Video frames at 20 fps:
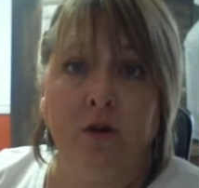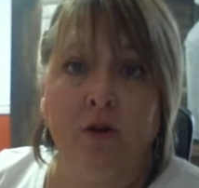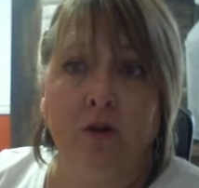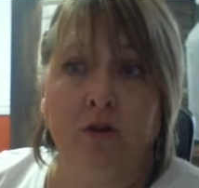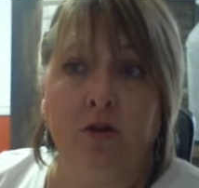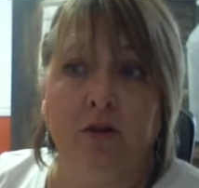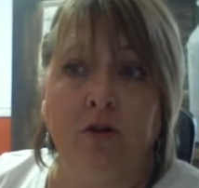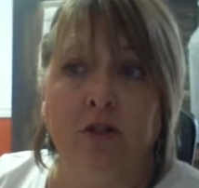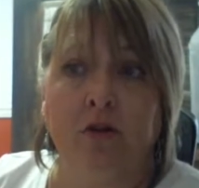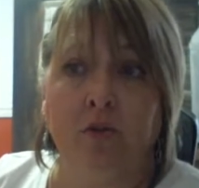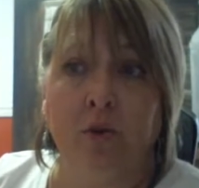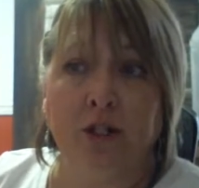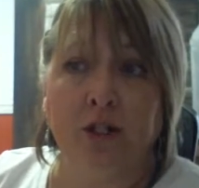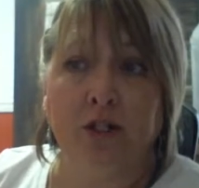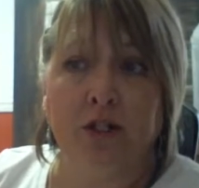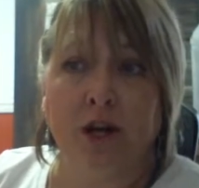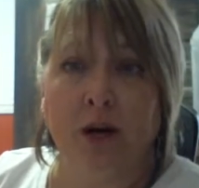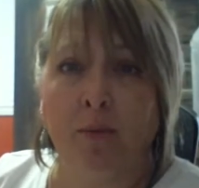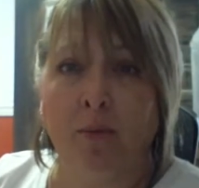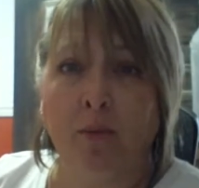or
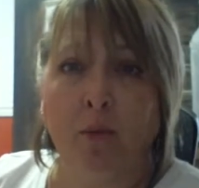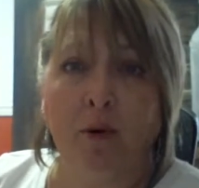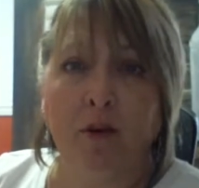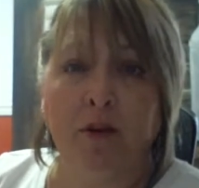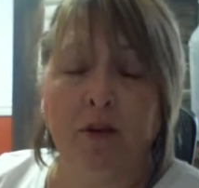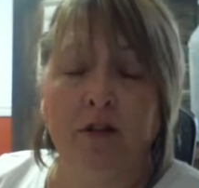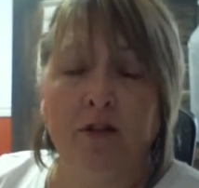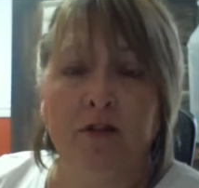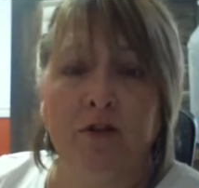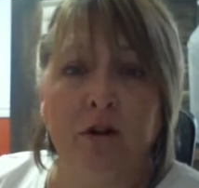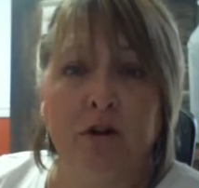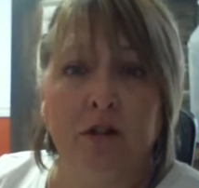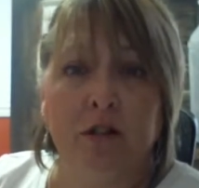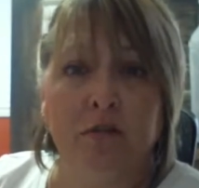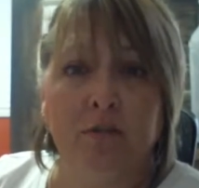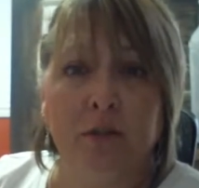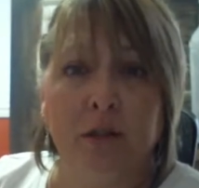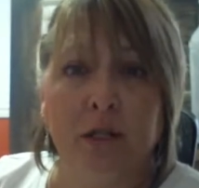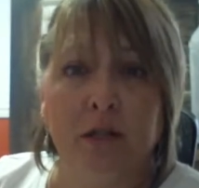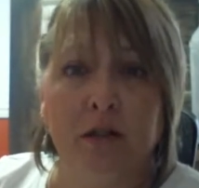switch up within your
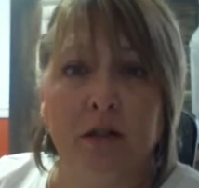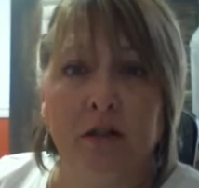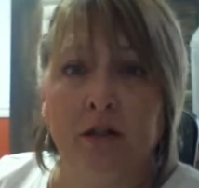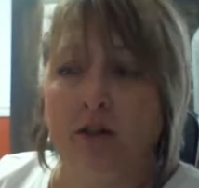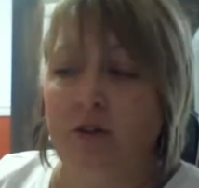dog's meal.